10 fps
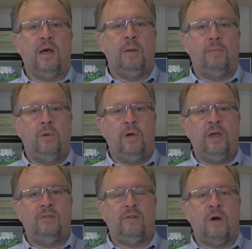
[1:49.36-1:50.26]

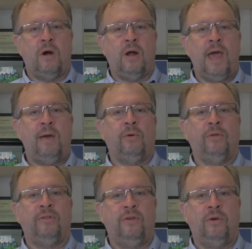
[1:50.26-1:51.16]
employees are
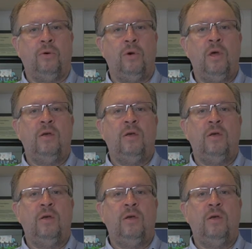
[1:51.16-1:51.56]
able to